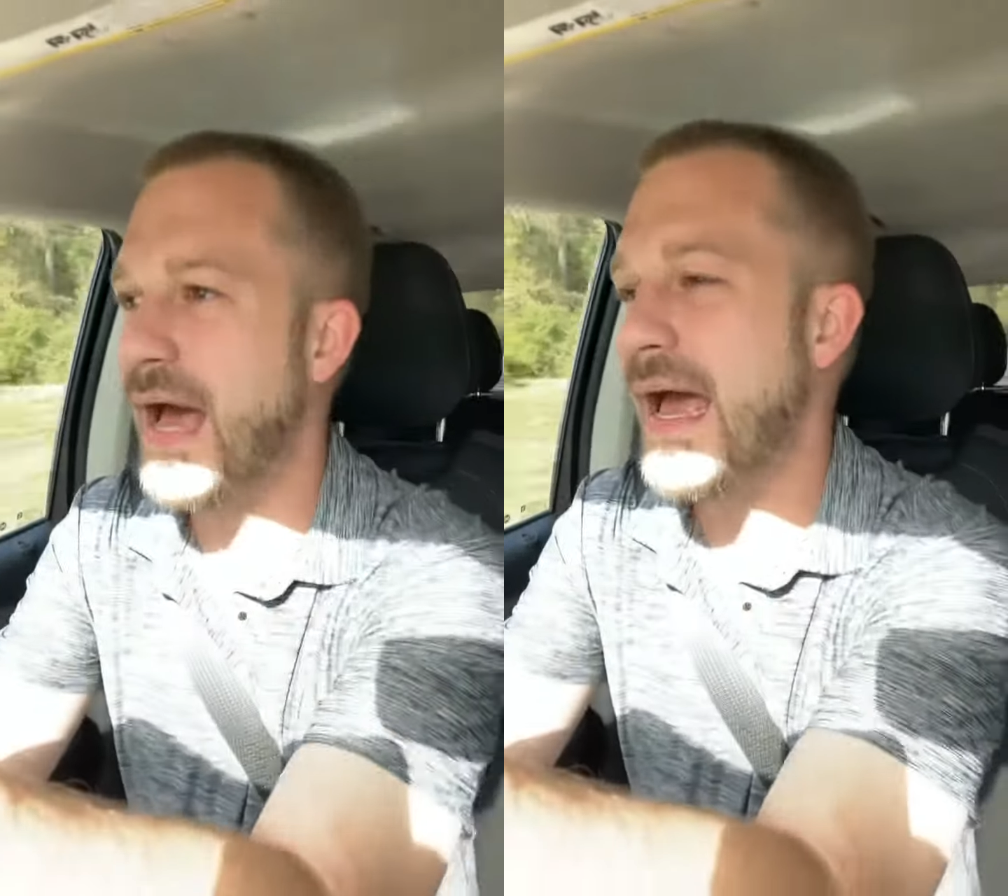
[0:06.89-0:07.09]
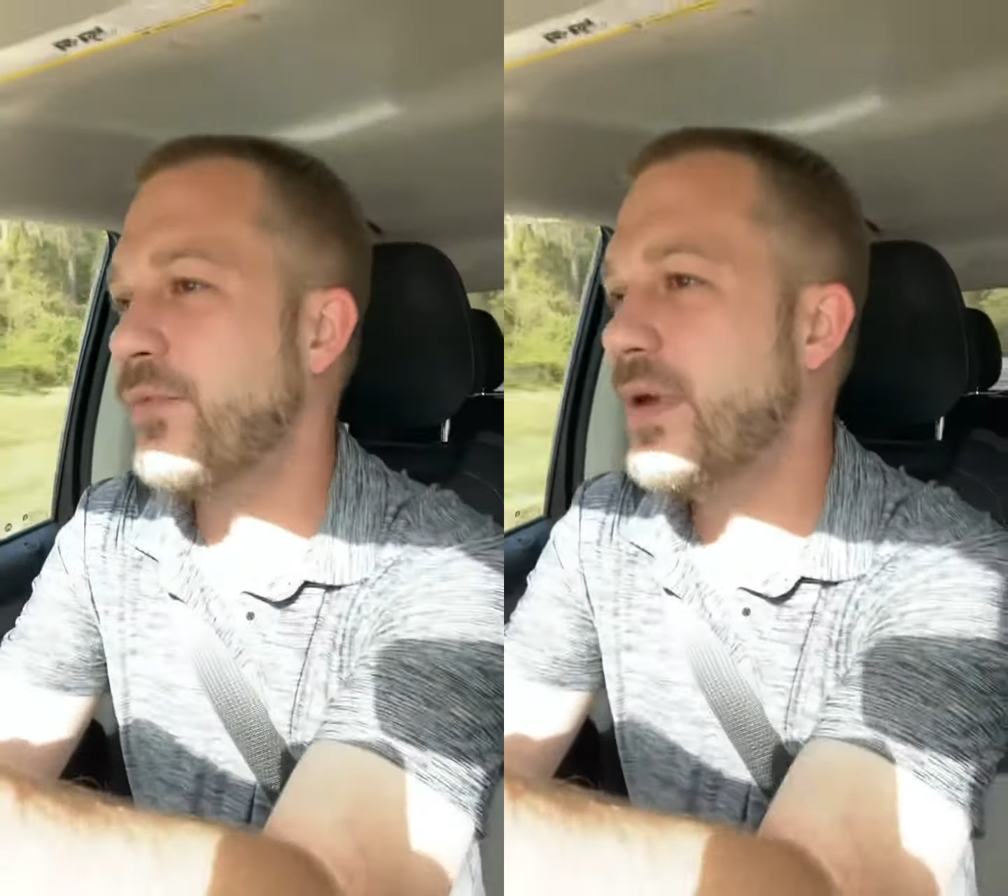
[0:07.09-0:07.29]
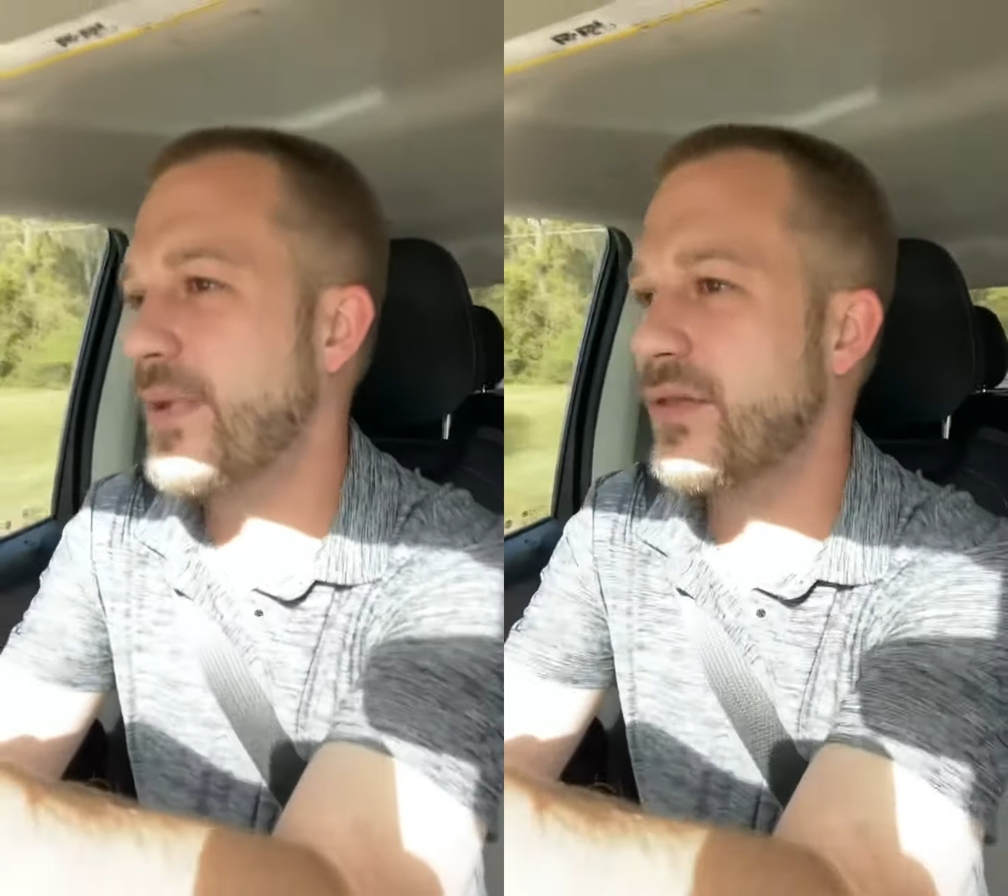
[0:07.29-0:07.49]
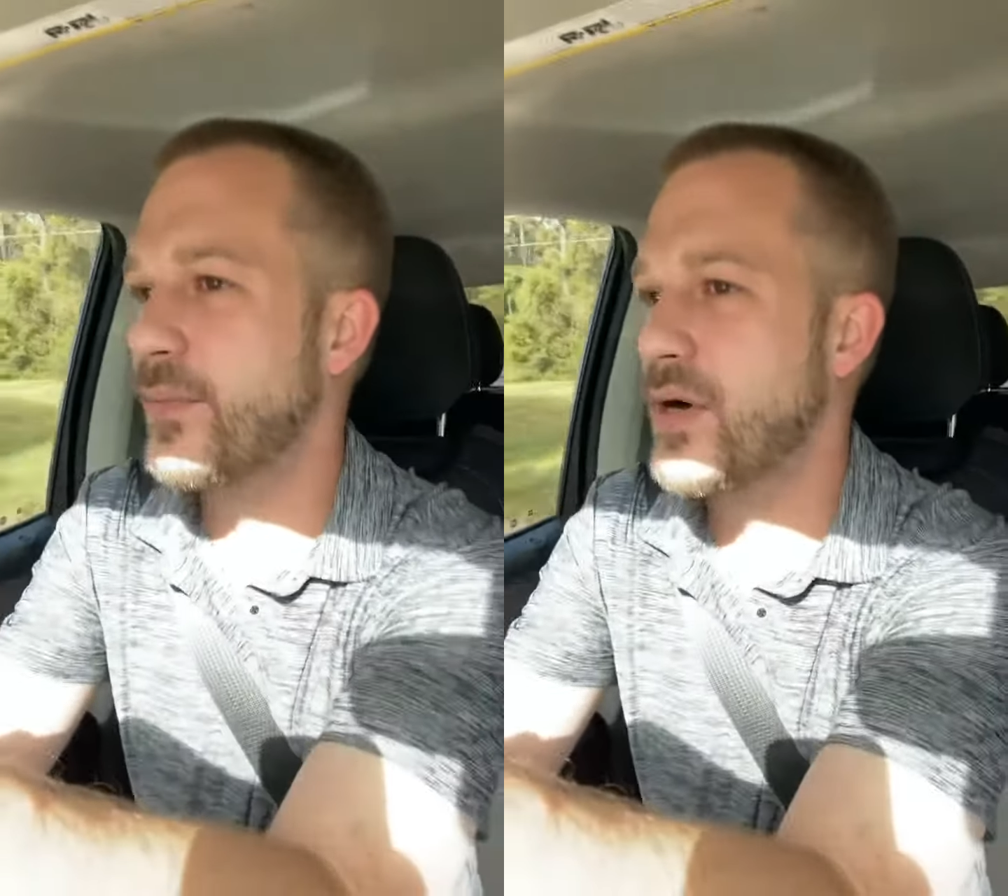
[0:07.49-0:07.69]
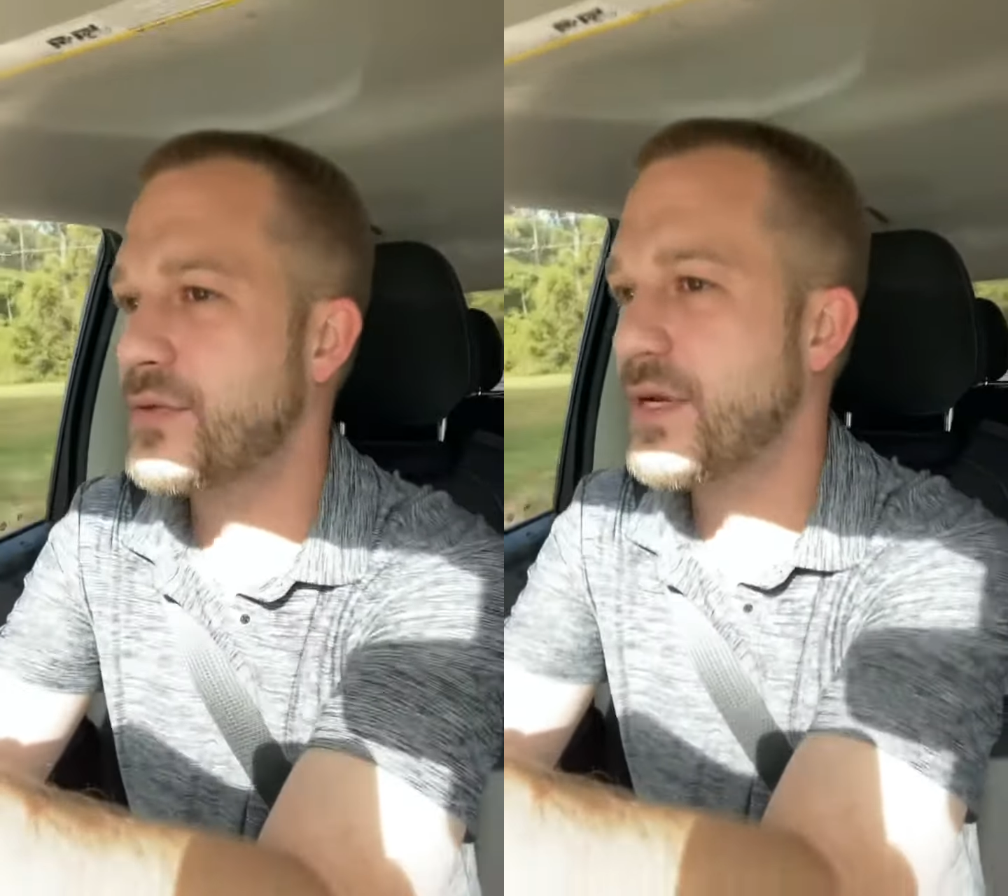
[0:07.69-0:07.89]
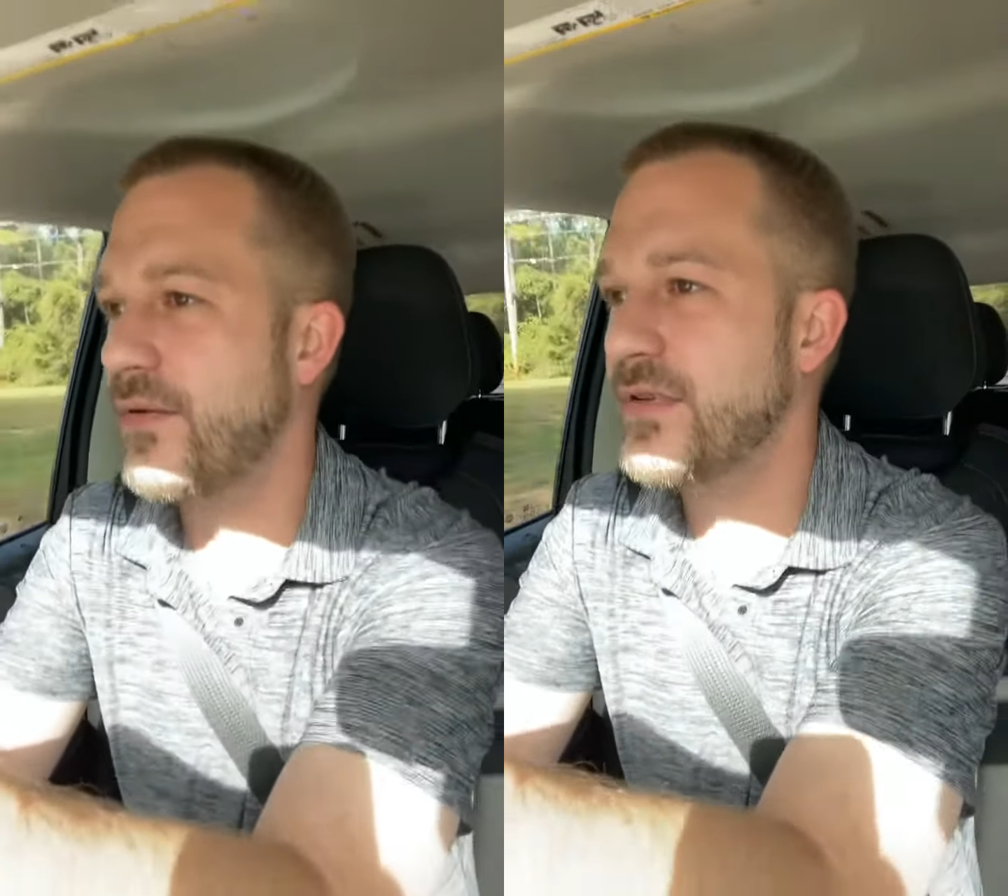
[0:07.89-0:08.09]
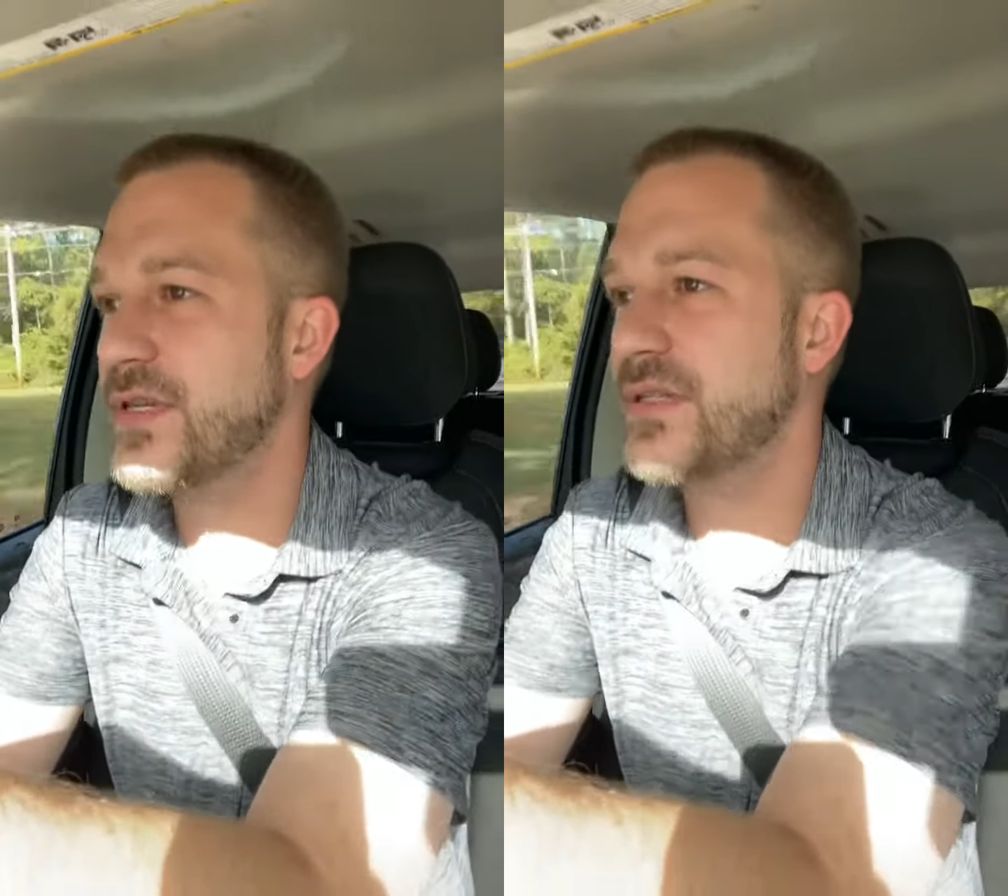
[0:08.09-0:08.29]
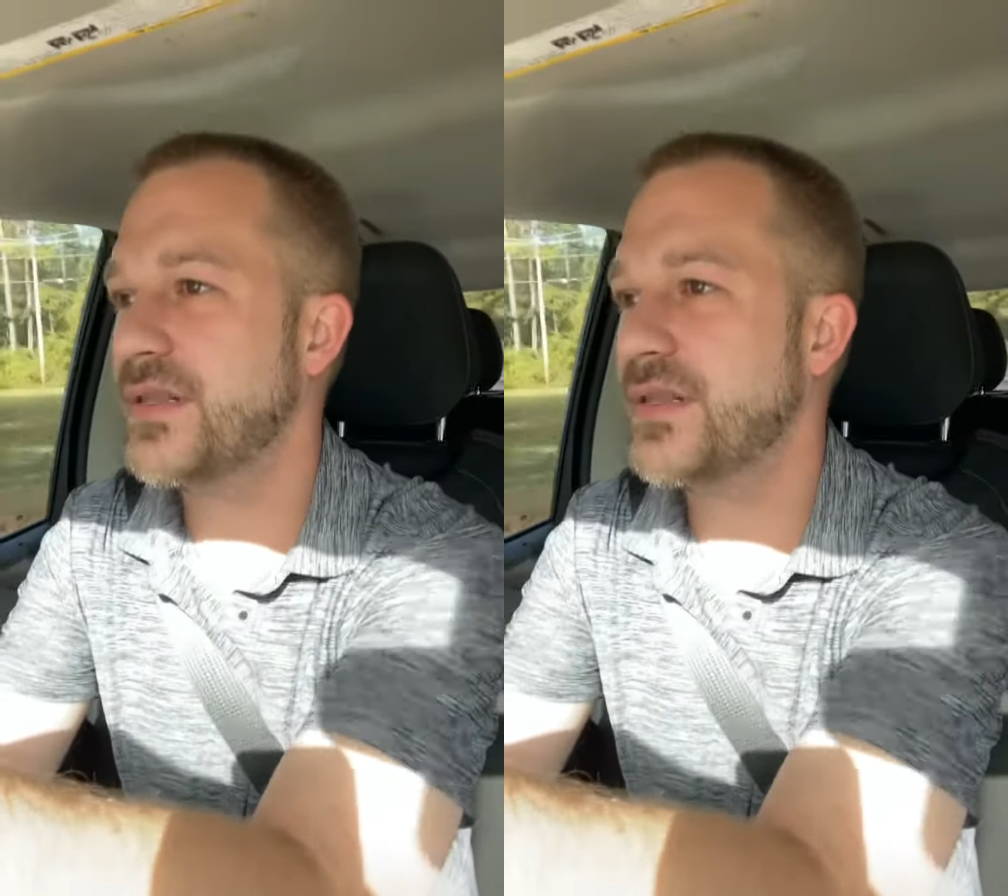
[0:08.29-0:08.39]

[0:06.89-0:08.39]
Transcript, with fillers: I had went by the post office because